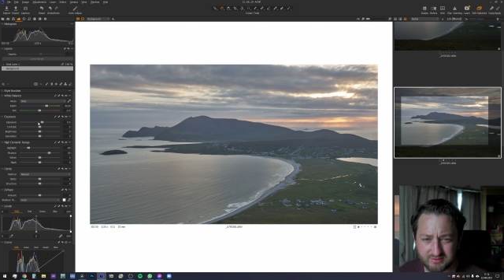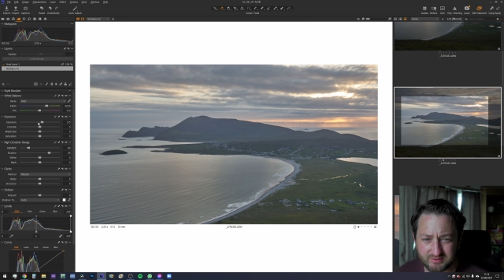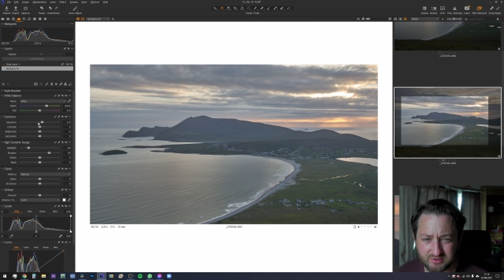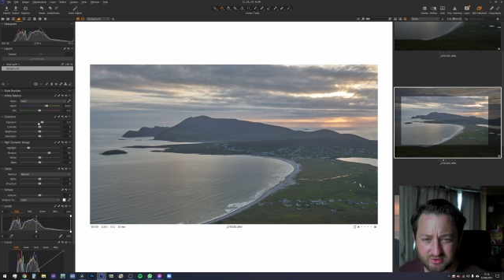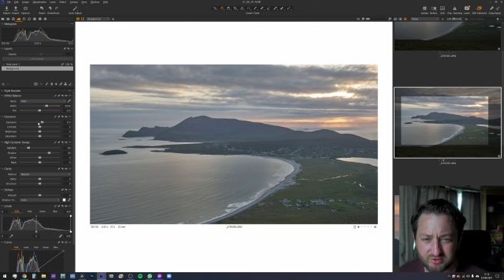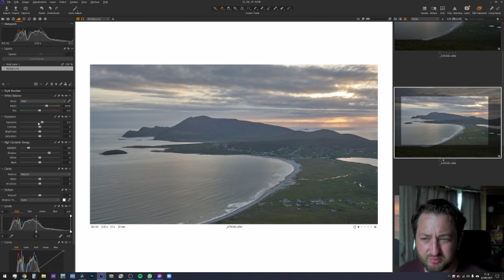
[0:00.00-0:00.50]

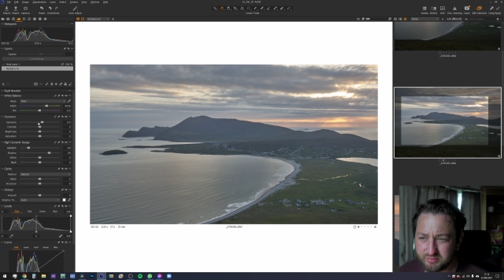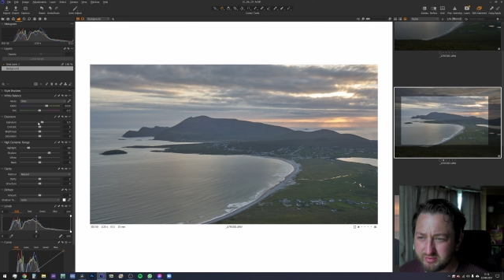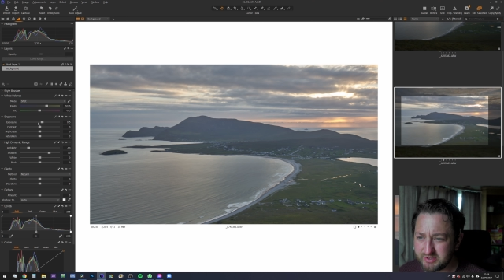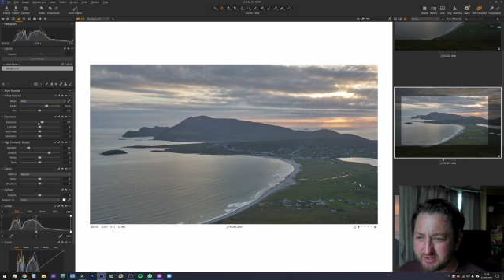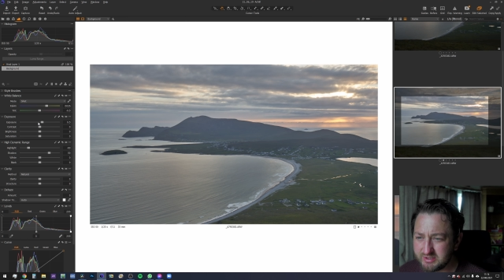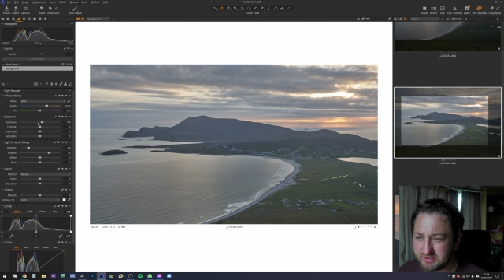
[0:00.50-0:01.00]
could bring
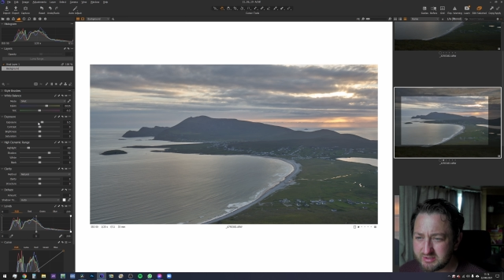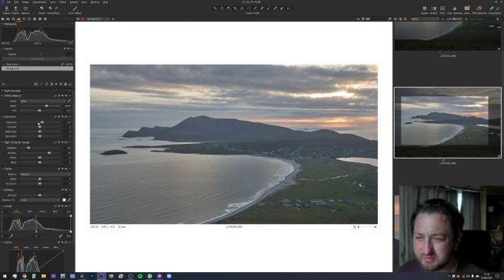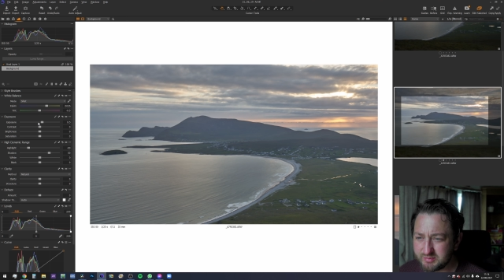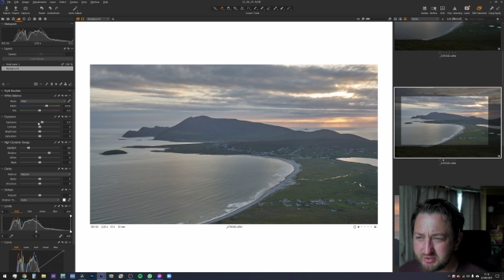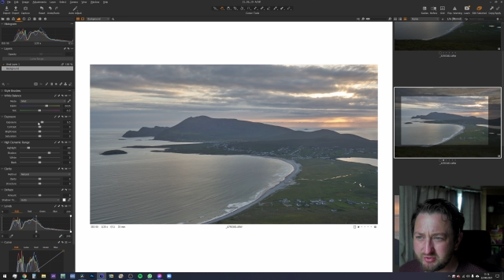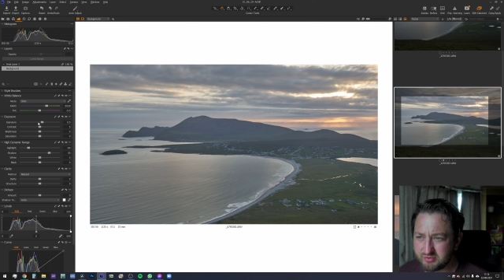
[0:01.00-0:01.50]
the
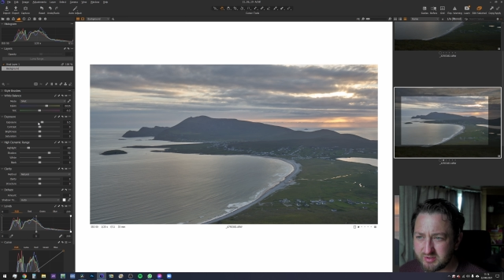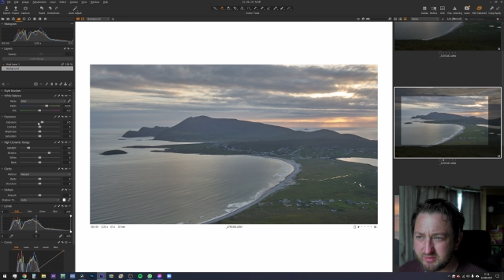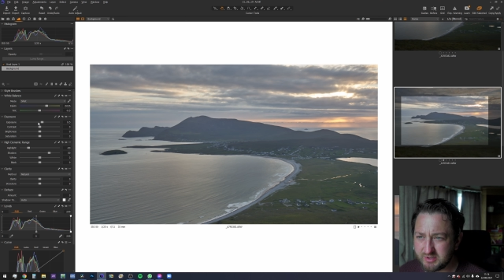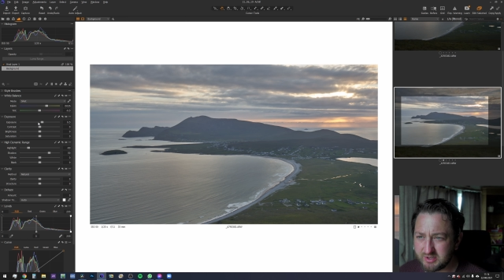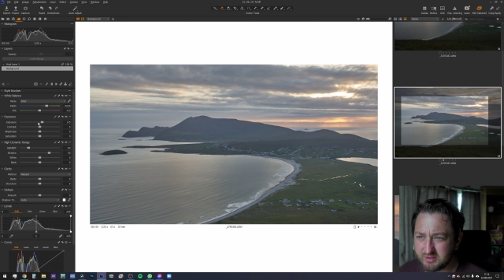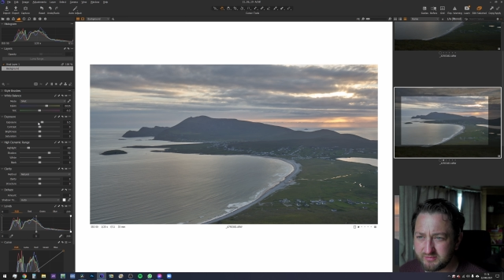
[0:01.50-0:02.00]
exposure up
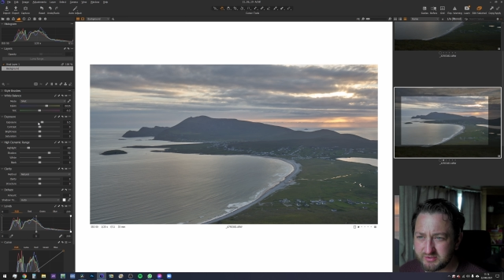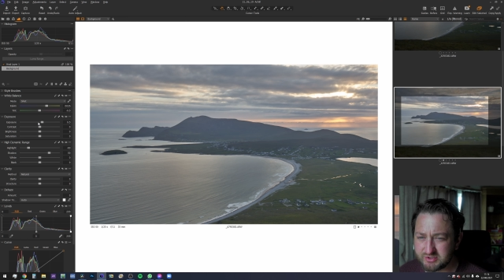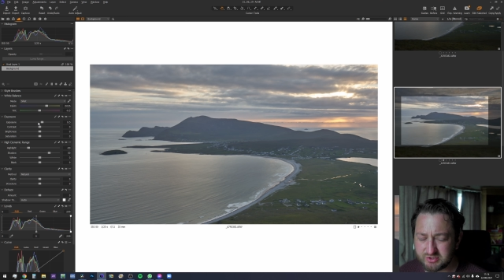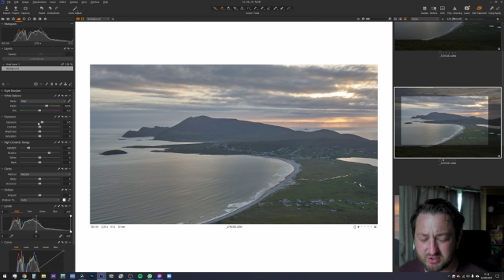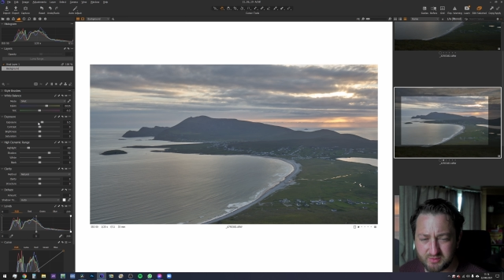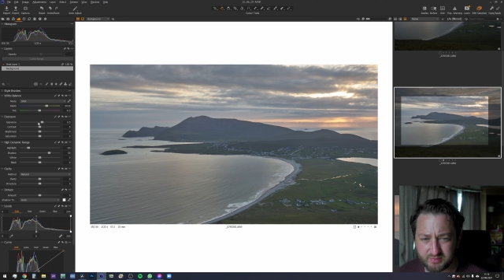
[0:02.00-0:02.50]
half a stop.